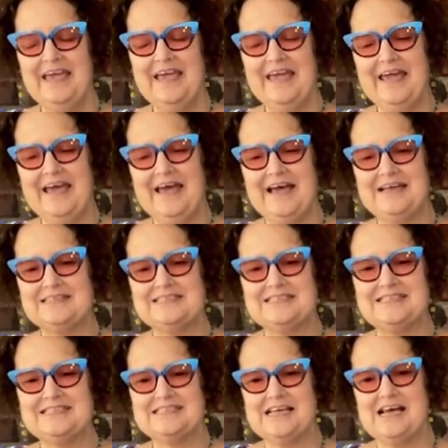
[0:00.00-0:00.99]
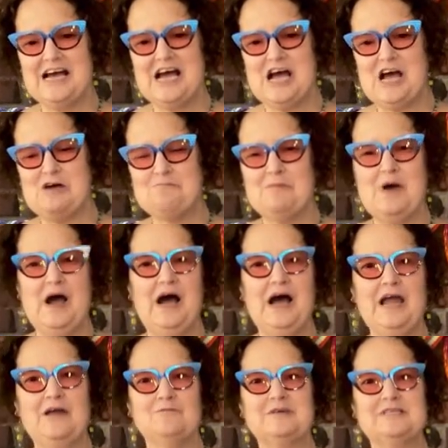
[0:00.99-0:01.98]
And
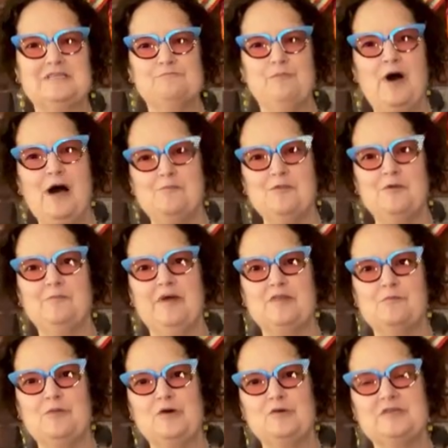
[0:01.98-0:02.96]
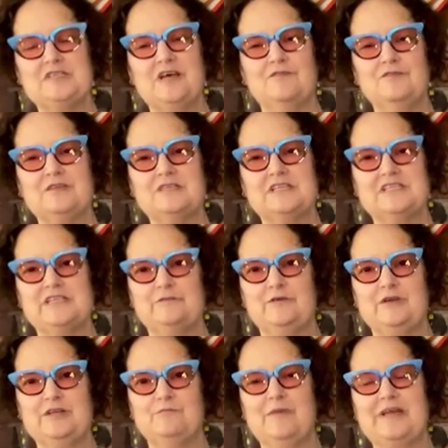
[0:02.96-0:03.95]
I was popping by the post office because I
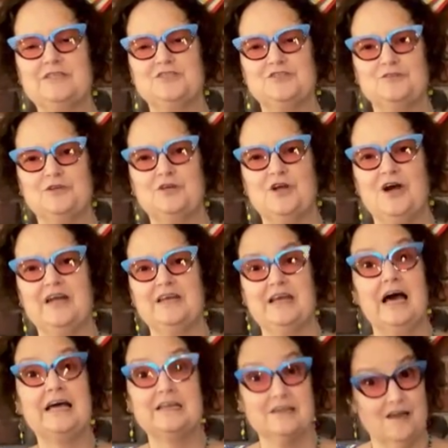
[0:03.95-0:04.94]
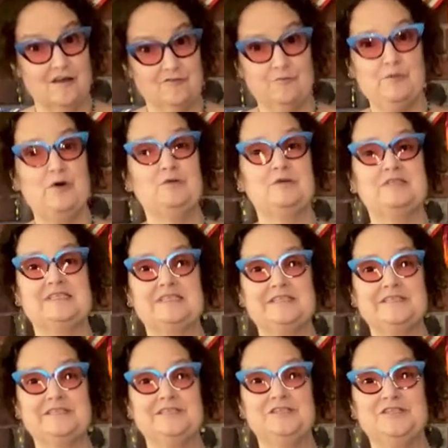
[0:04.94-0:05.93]
wanted to make sure it got enough
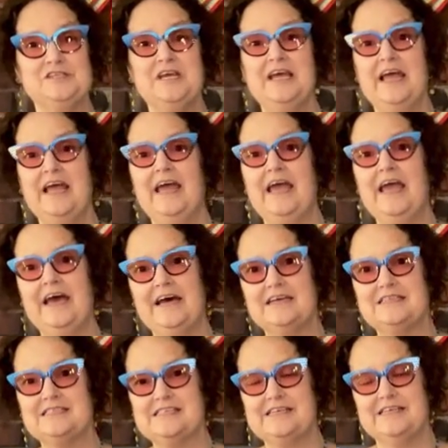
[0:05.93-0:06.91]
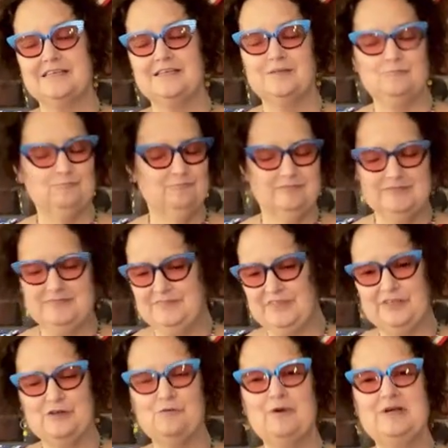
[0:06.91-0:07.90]
postage and it
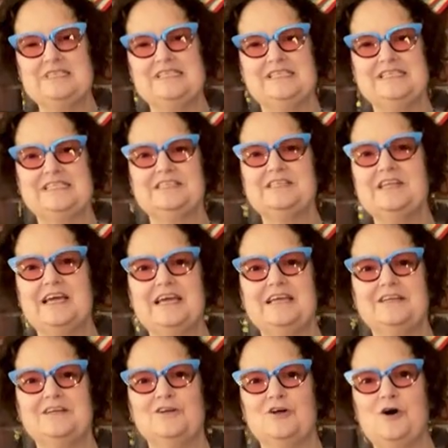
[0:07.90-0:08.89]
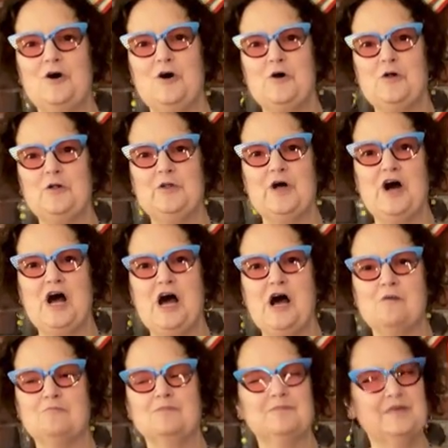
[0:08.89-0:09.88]
wasn't delayed at all.
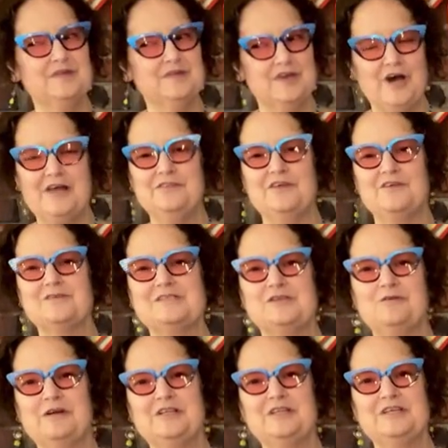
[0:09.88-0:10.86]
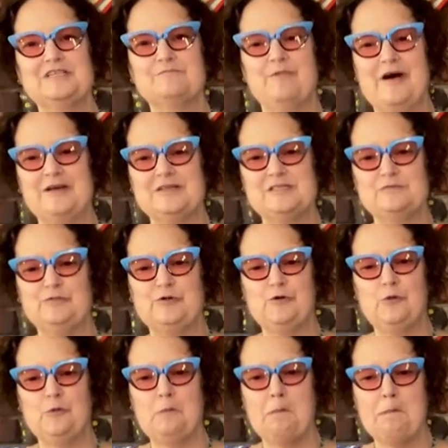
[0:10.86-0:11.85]
Got there as quickly as
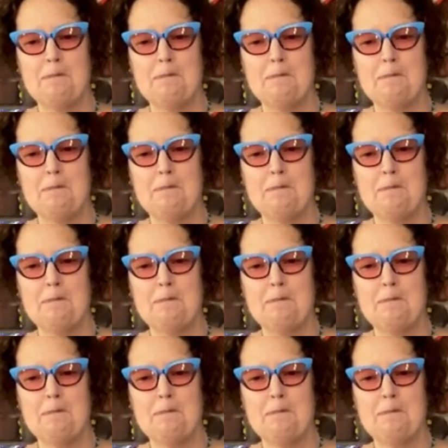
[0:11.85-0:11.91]
possible.